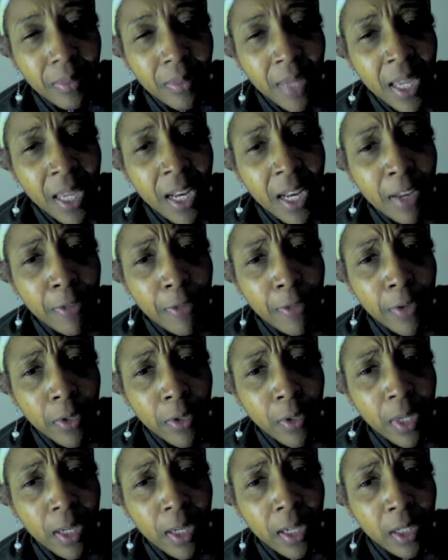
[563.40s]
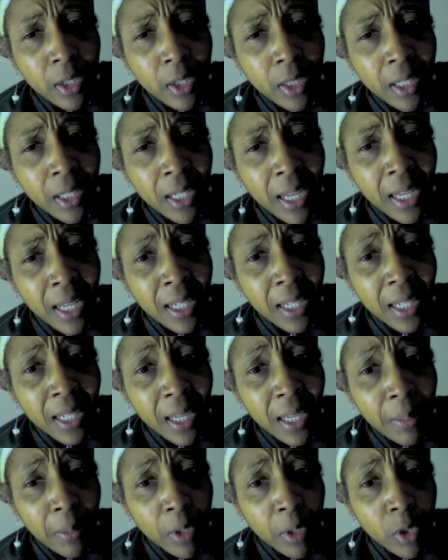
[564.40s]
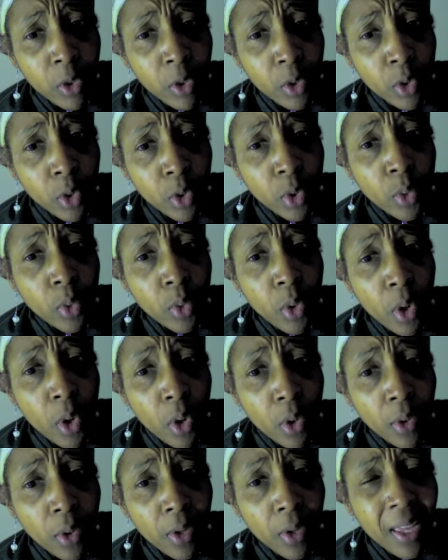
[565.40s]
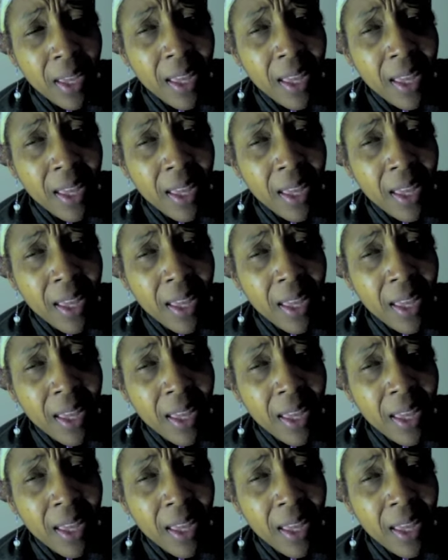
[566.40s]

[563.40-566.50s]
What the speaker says: and I said I kept it on so long